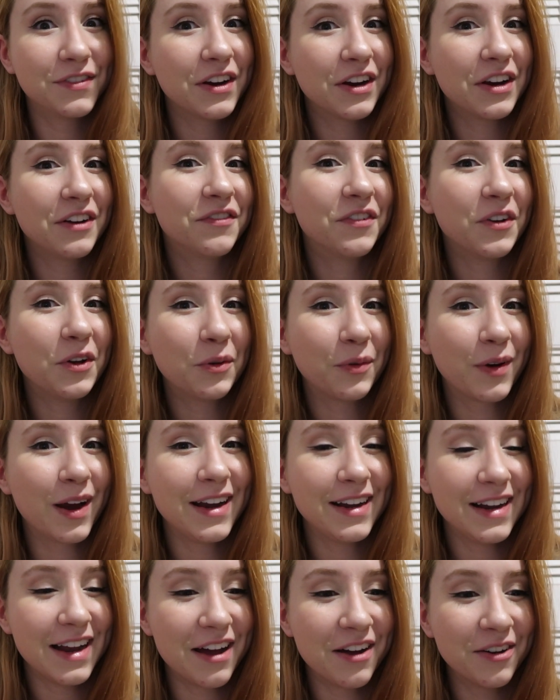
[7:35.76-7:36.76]
very full
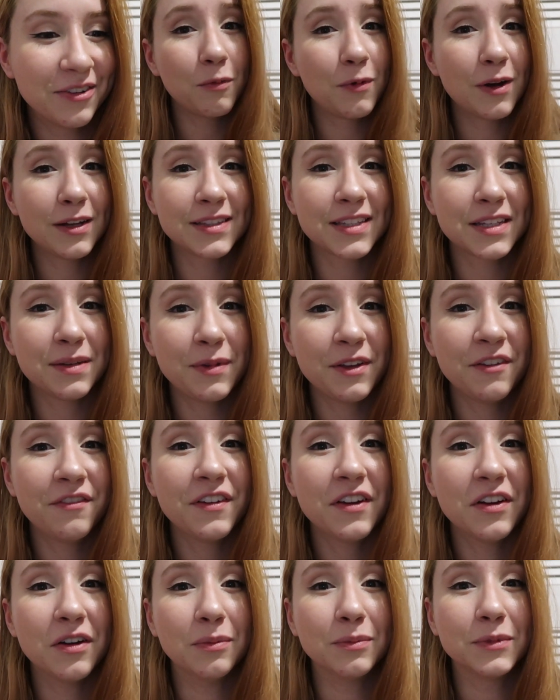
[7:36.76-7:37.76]
right now, wants to be
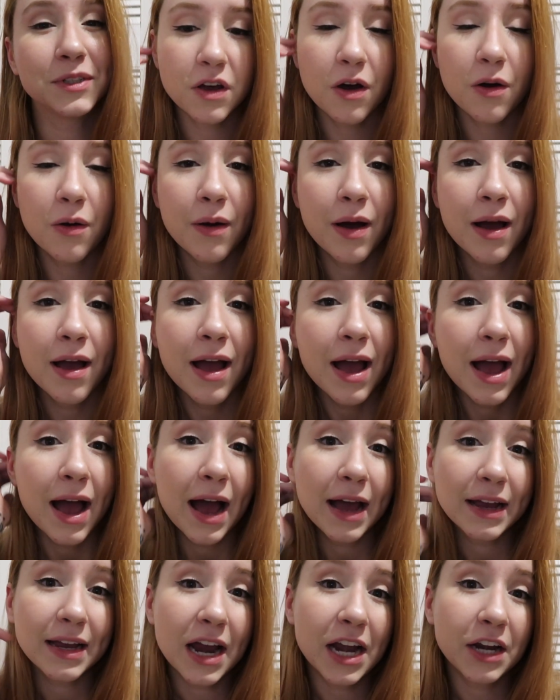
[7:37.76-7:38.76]
filmed. So
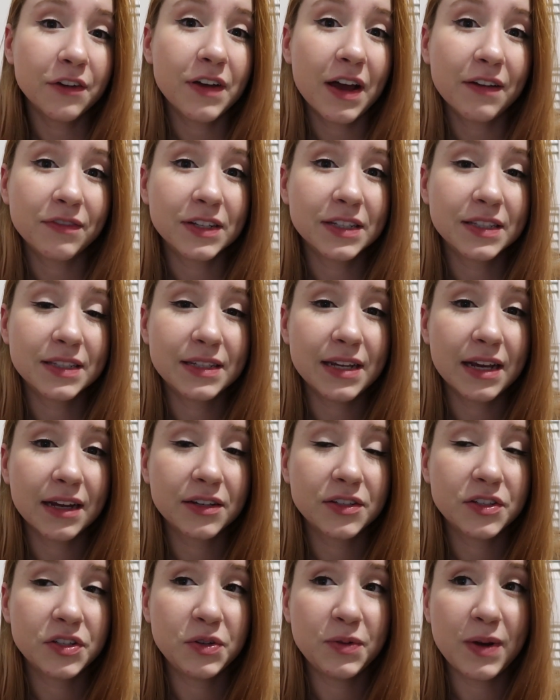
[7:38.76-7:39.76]
I kind of have to
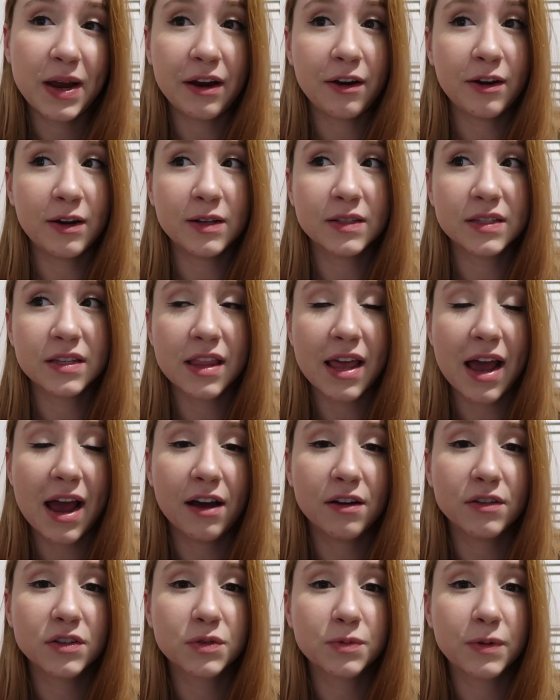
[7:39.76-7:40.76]
stick to areas of the
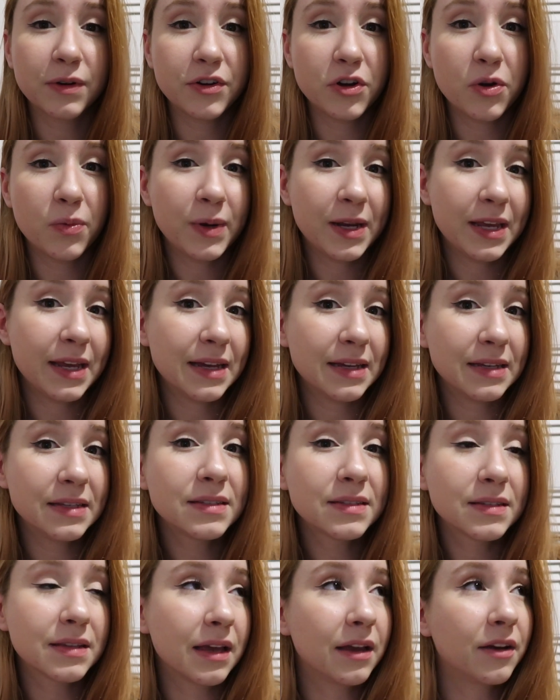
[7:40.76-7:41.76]
house where nobody
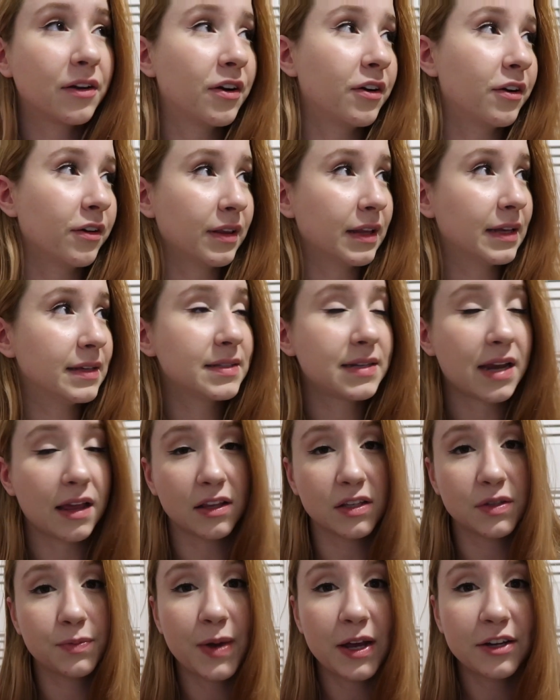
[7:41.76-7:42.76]
is, like currently
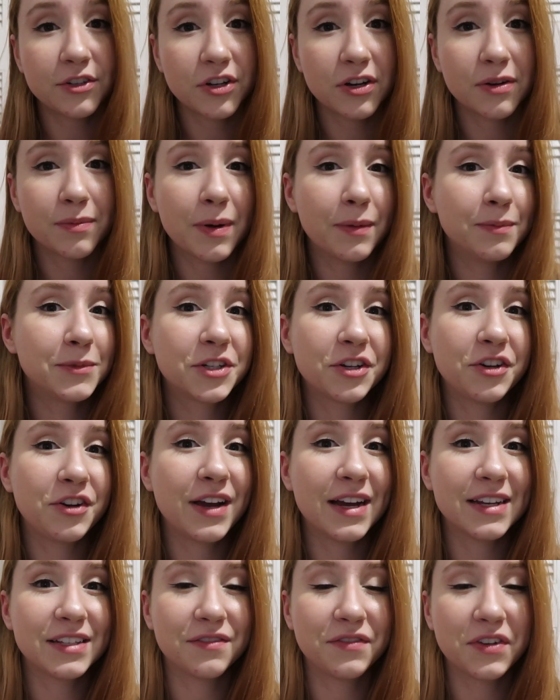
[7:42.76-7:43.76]
Stella's bedroom. I'm sure
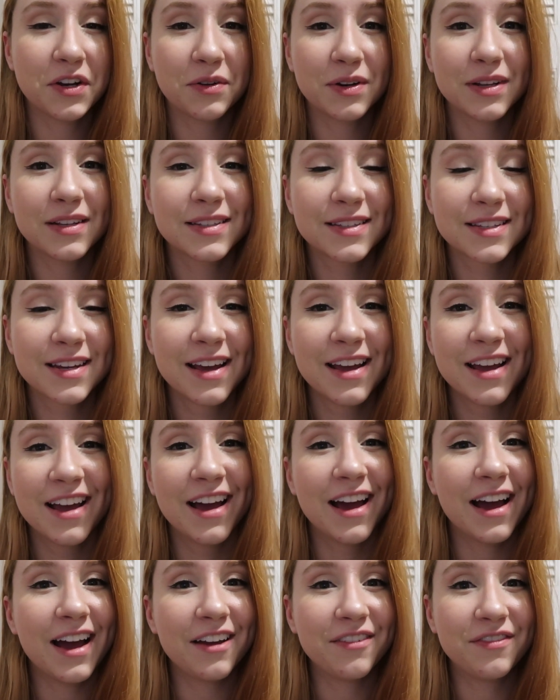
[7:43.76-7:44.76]
you guys have noticed
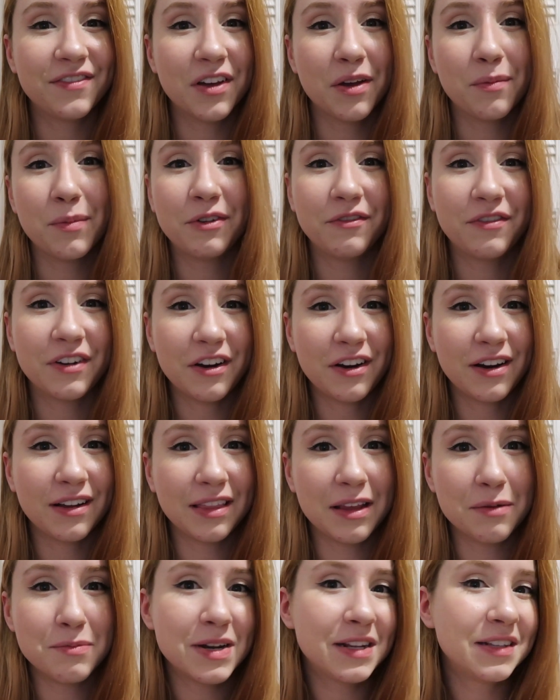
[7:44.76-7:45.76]
I film in very
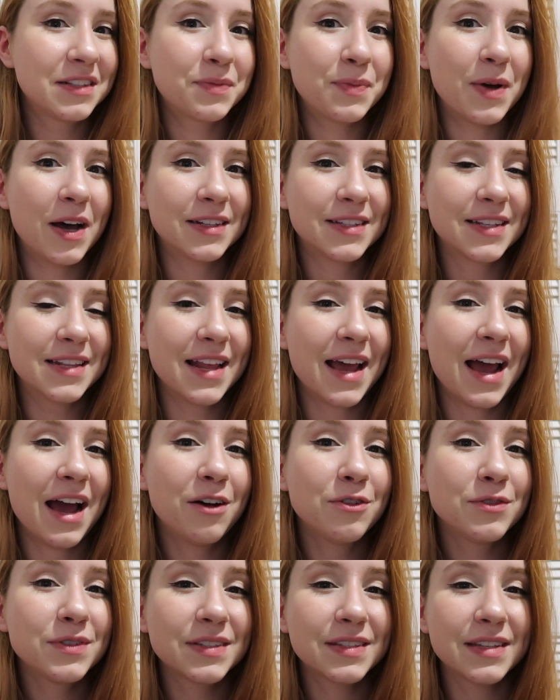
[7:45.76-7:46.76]
limited spots in the
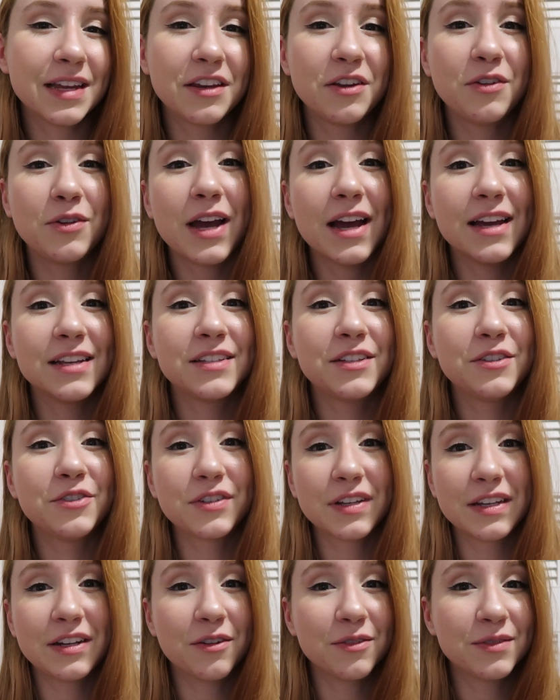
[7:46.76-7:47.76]
house, and you guys
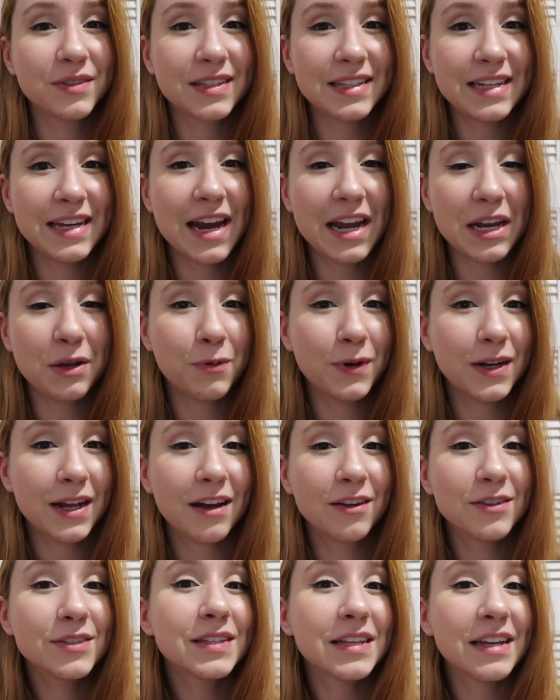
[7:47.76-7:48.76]
usually don't see anyone
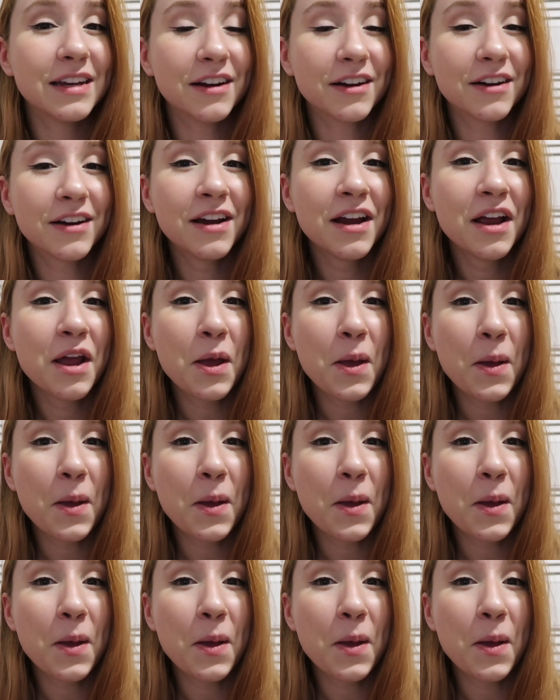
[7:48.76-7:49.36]
else here